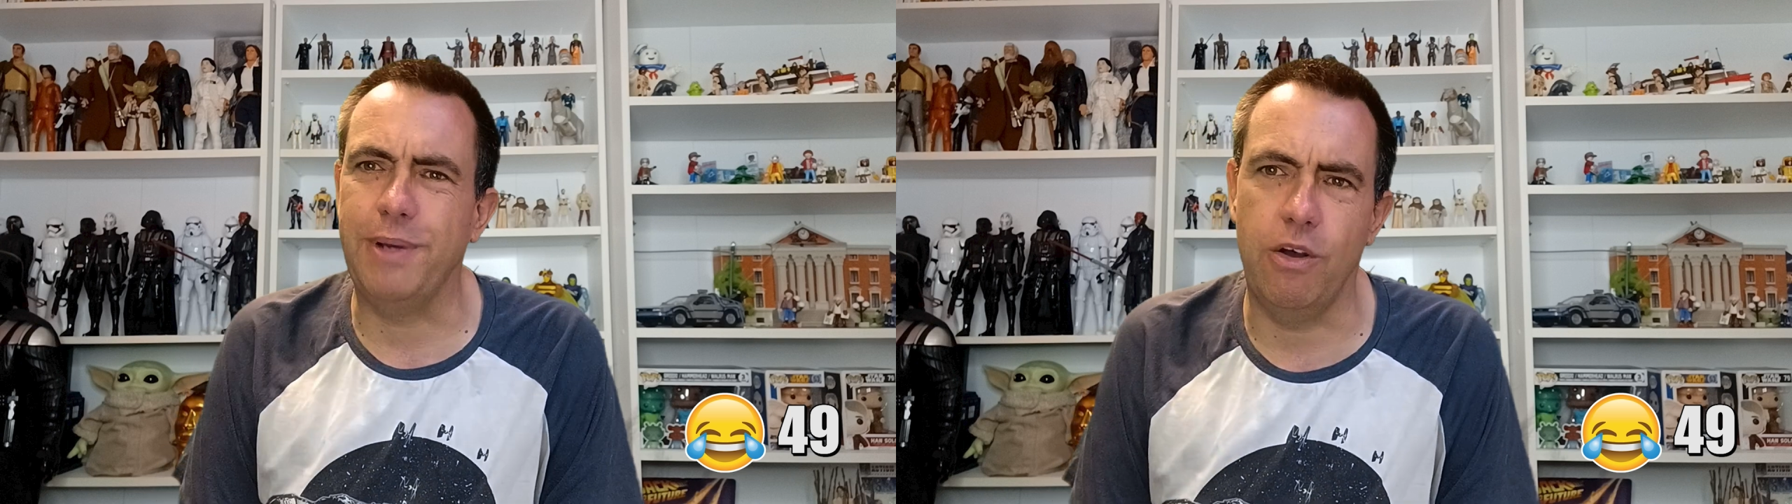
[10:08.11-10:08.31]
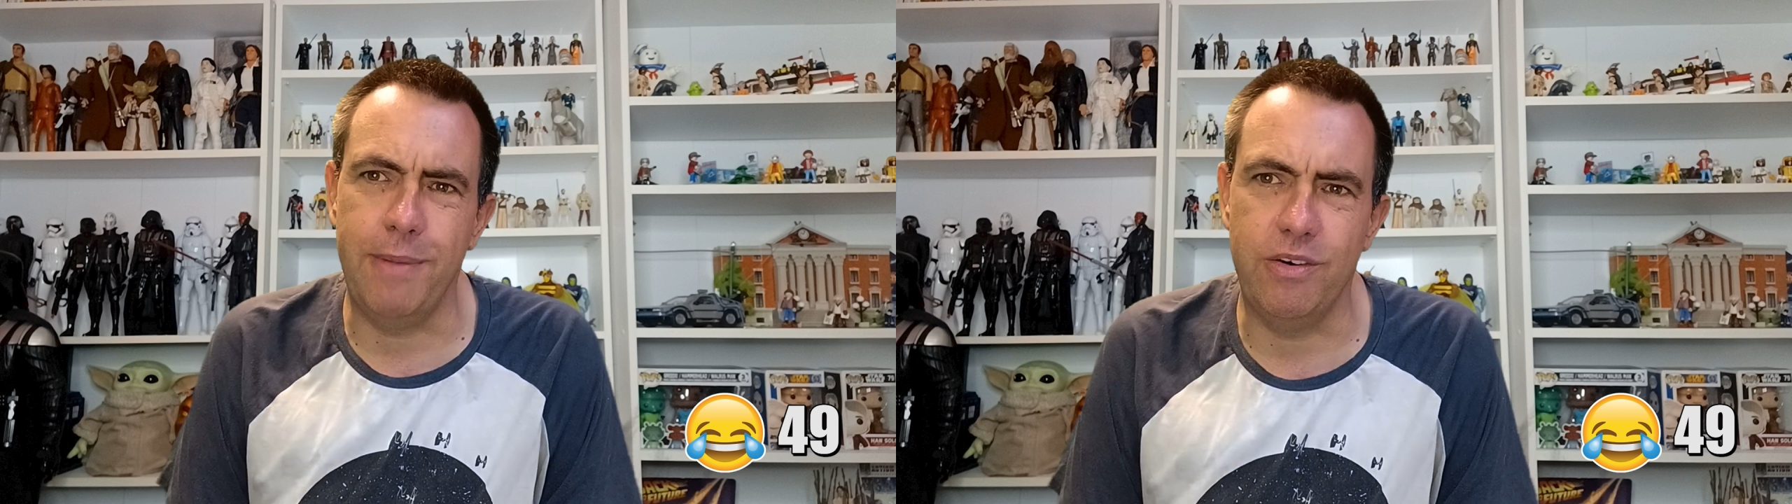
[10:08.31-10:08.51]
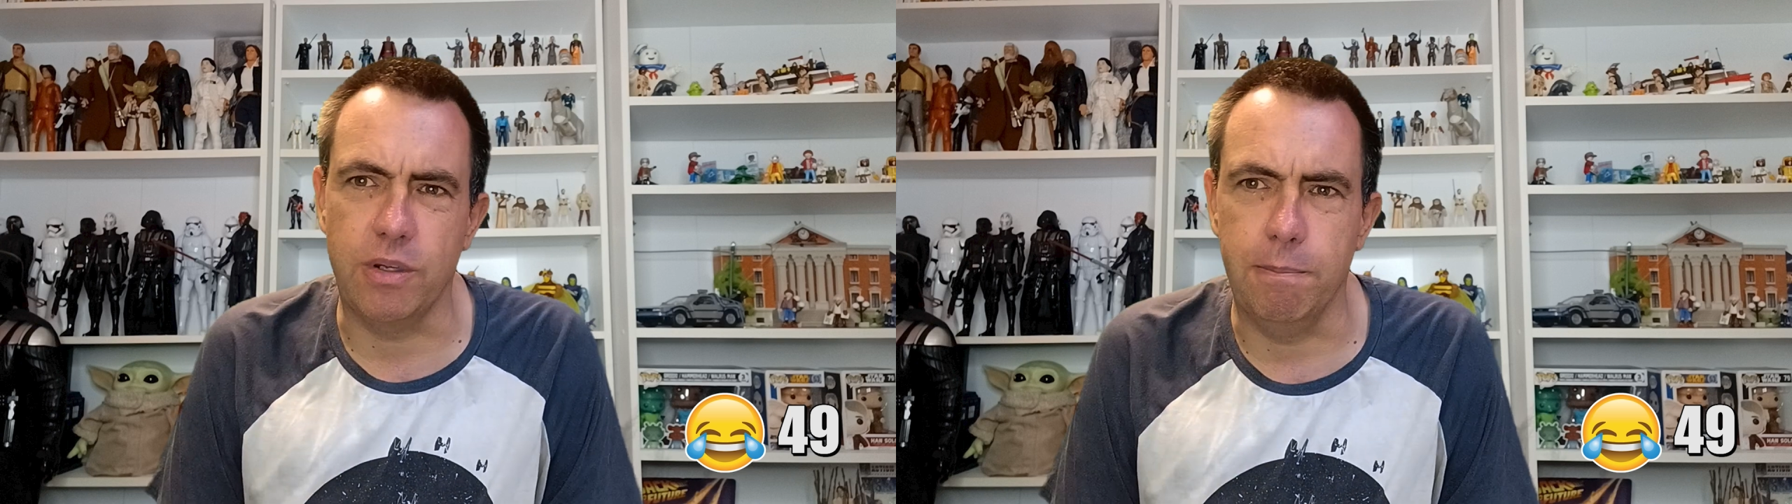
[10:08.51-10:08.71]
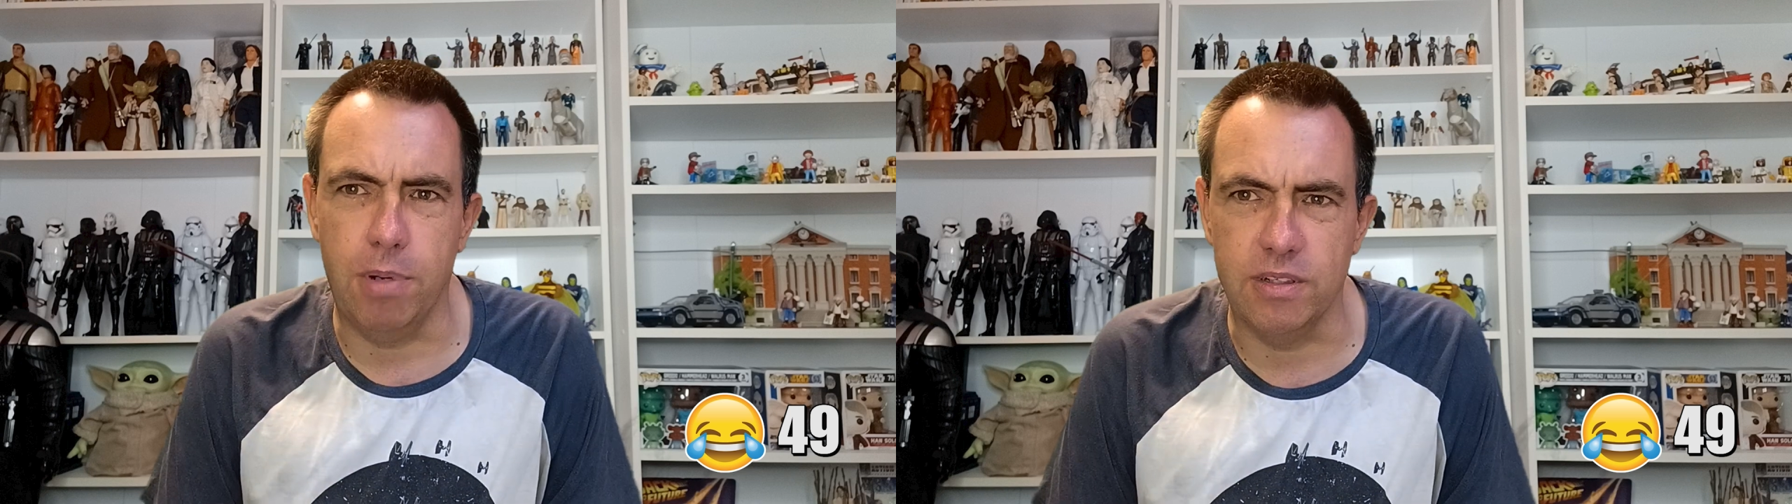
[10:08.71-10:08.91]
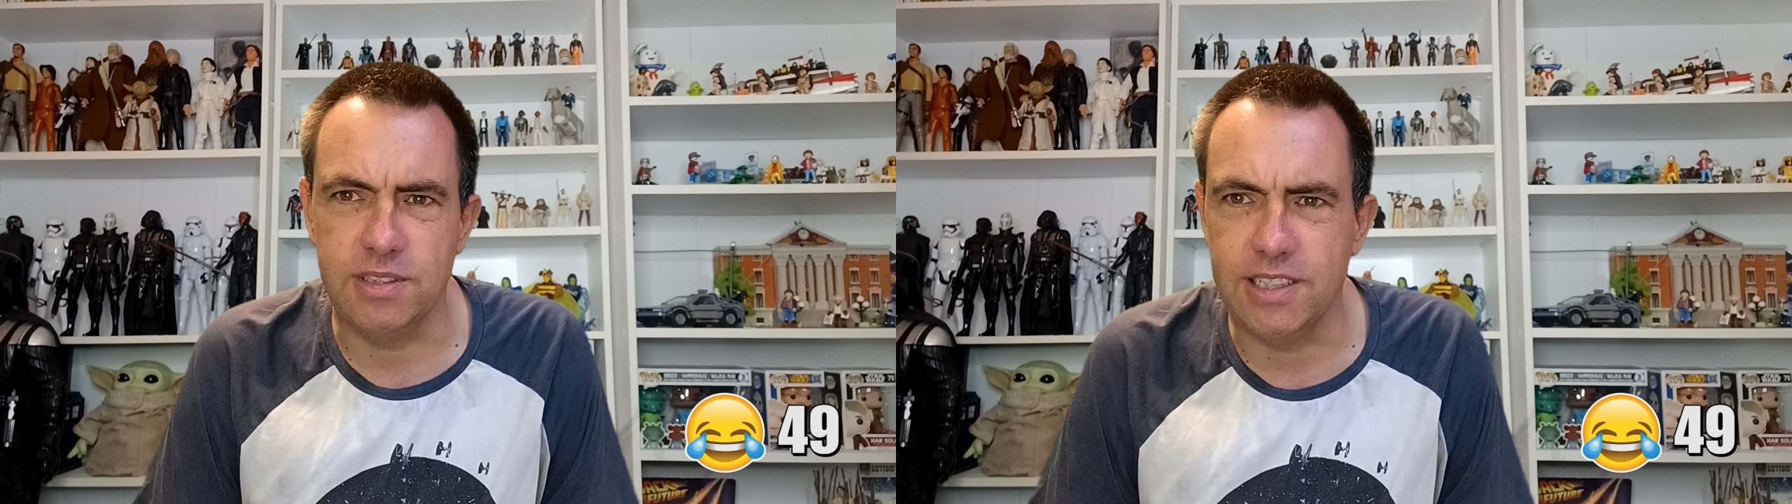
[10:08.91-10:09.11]
about American
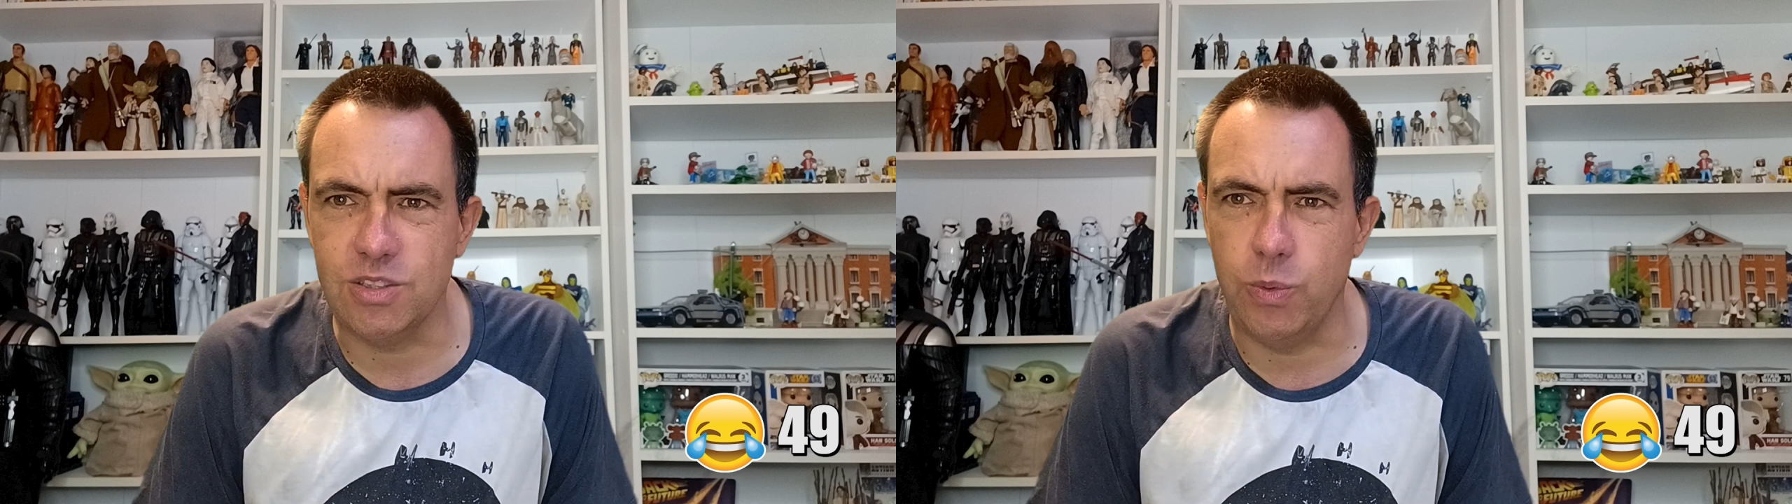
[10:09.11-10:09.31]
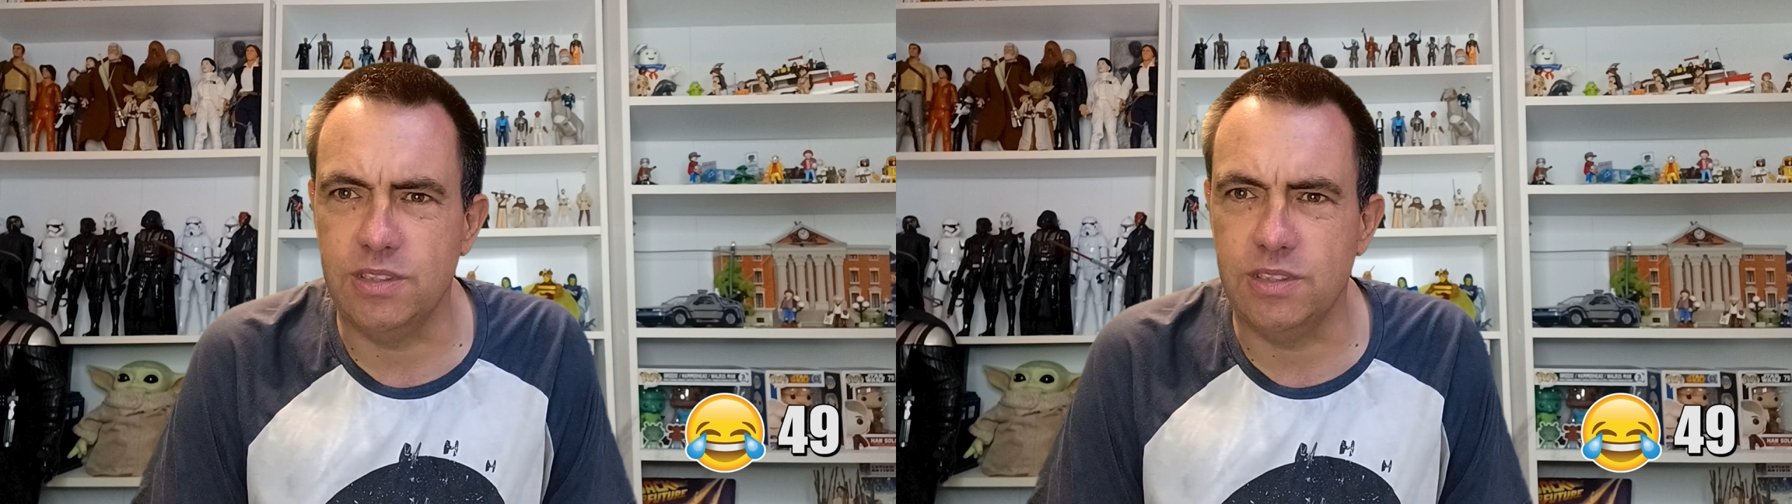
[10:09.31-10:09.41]
politics,